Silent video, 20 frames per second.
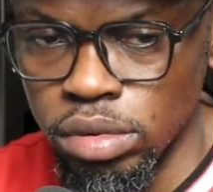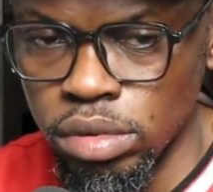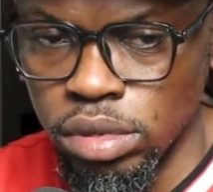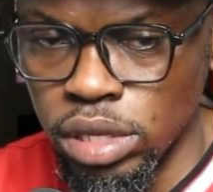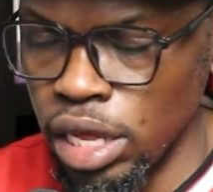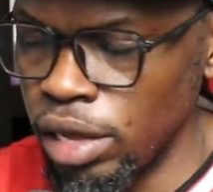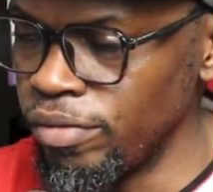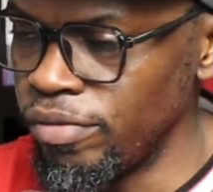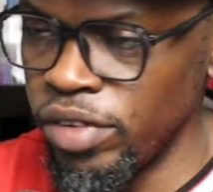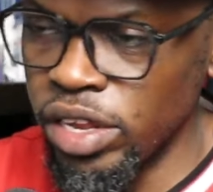
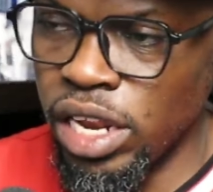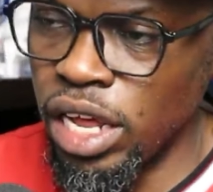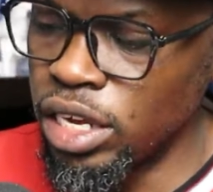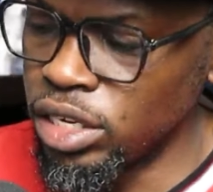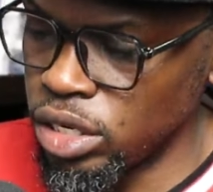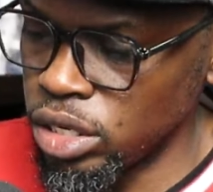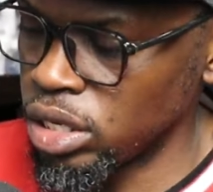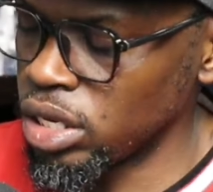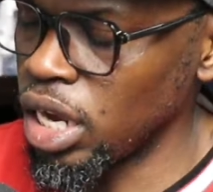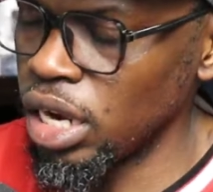then Villa is
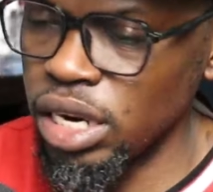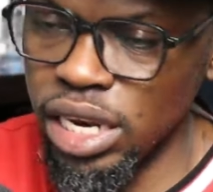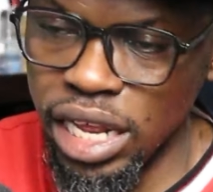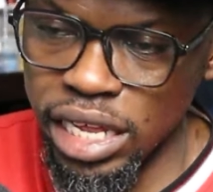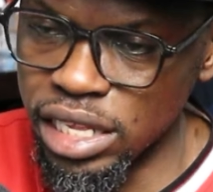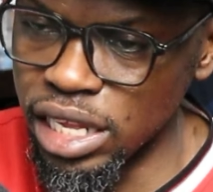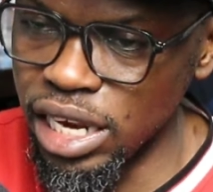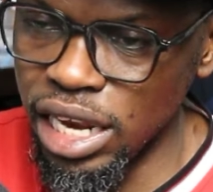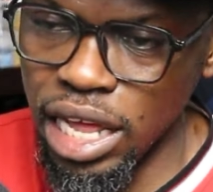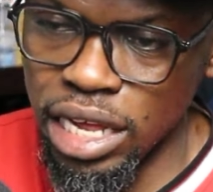just kind of like
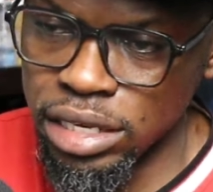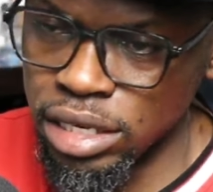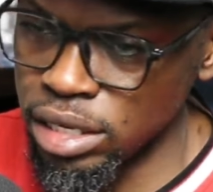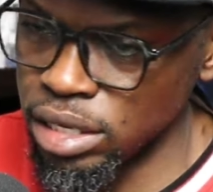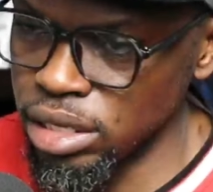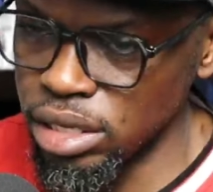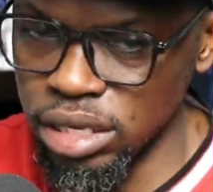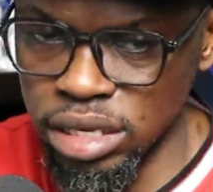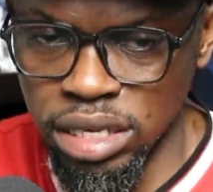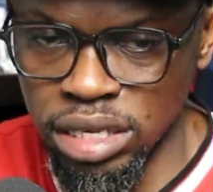
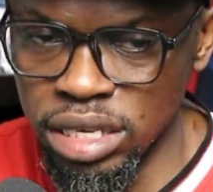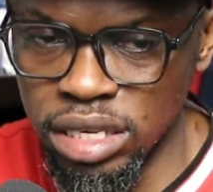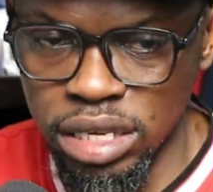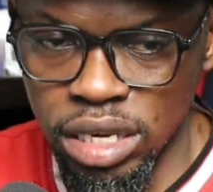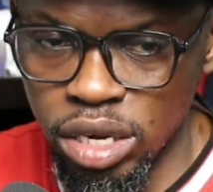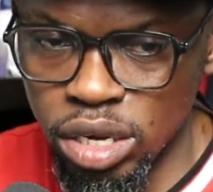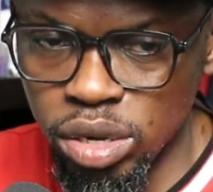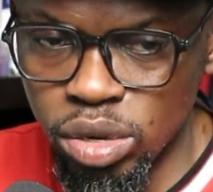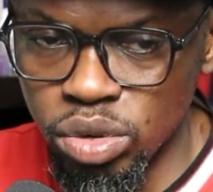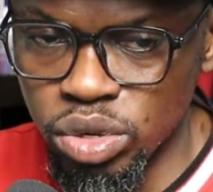the
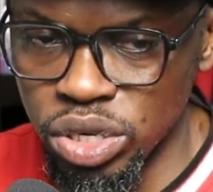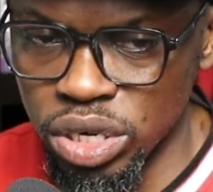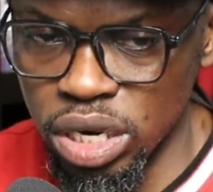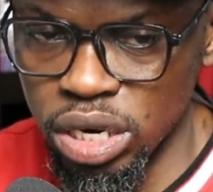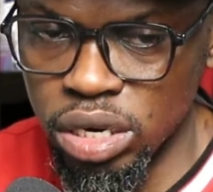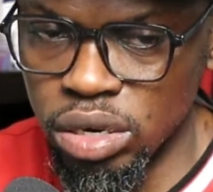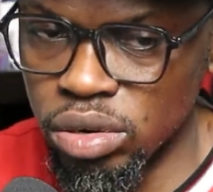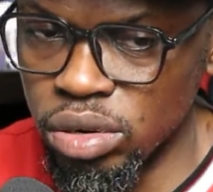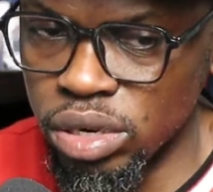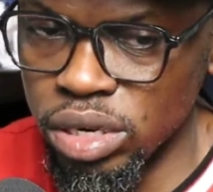season closer
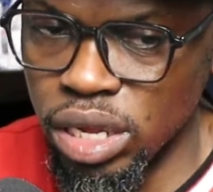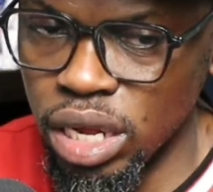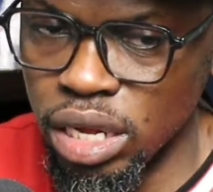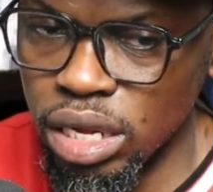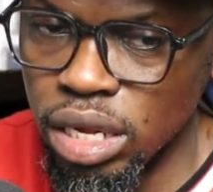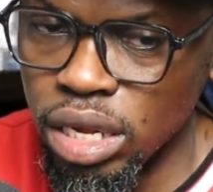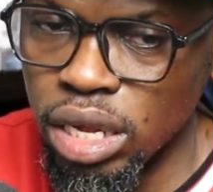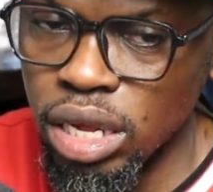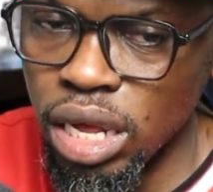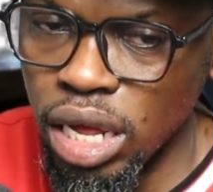and all that.